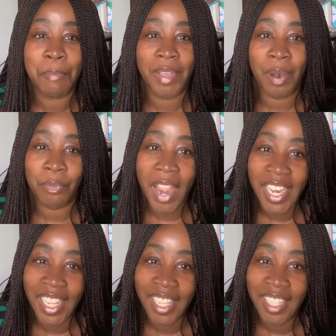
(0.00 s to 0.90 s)
But I'm
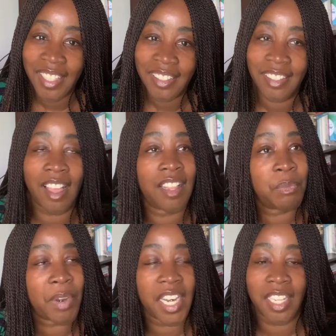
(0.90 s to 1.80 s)
ready, y'all.
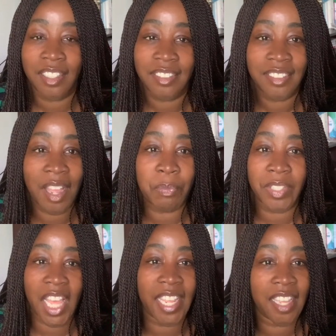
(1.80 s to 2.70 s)
I'm ready. I'm
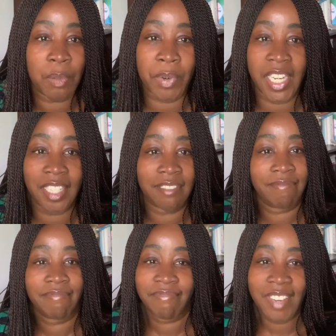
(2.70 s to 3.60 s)

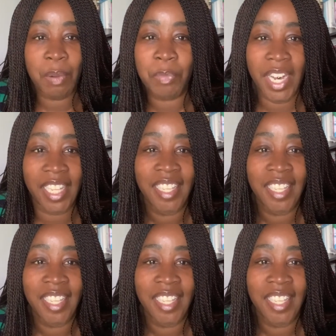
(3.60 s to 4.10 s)
ready.